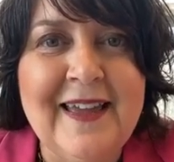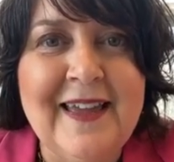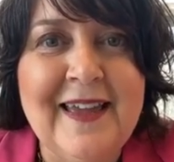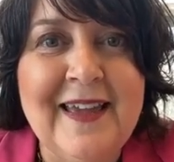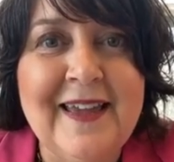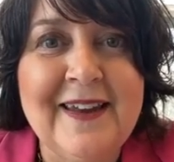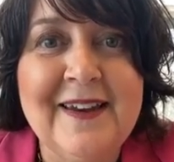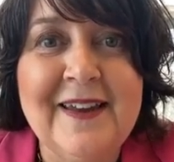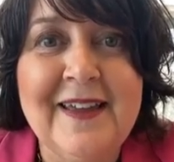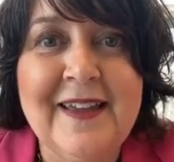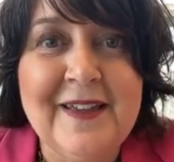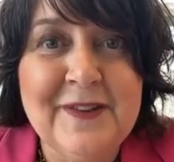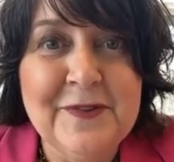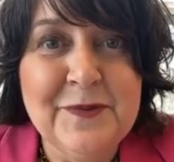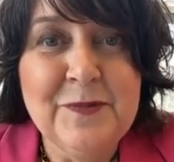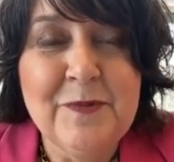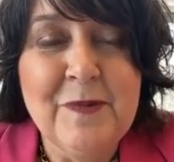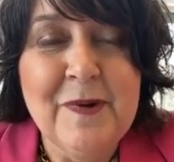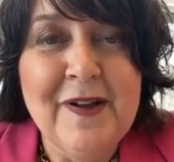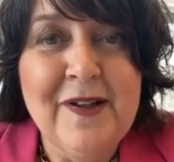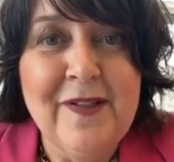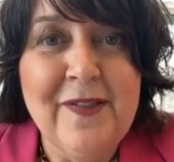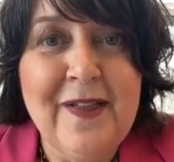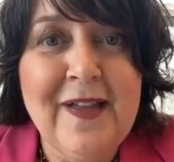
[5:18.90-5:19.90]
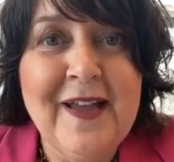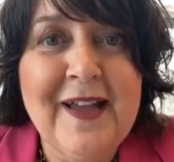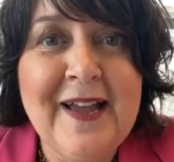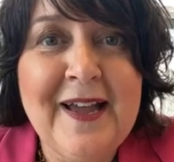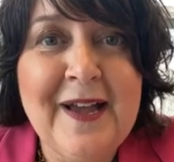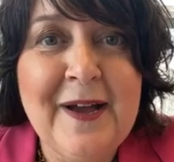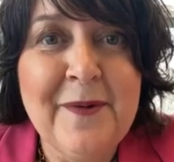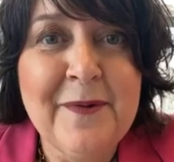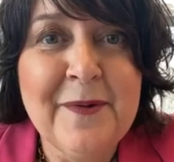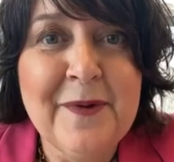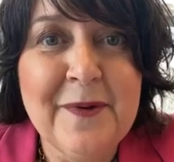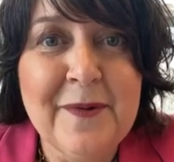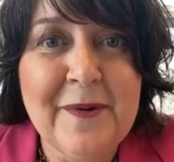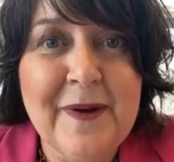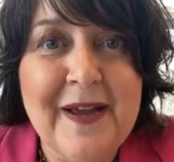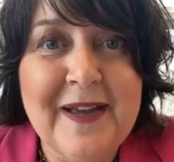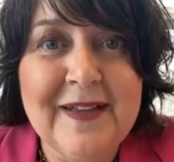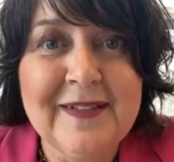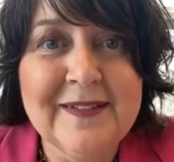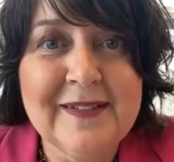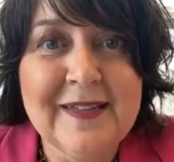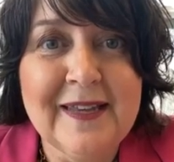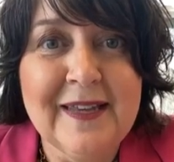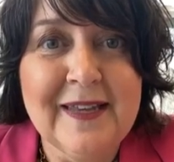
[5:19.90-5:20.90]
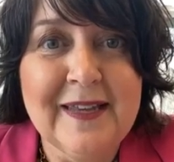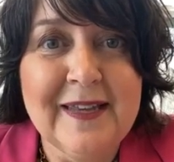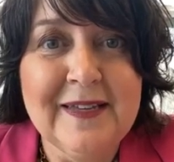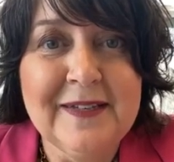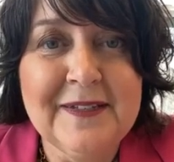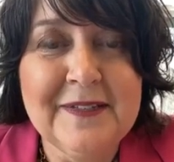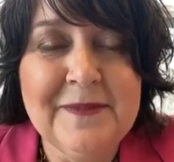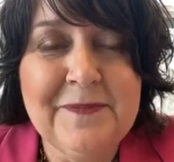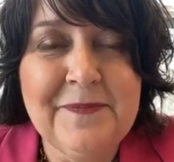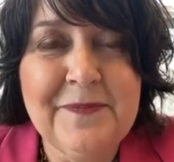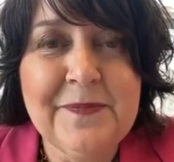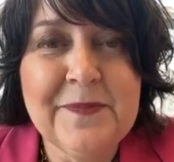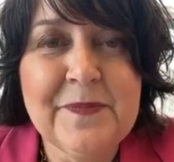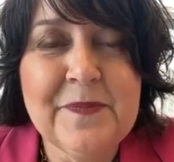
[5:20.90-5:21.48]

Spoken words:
and as well how you're asking it.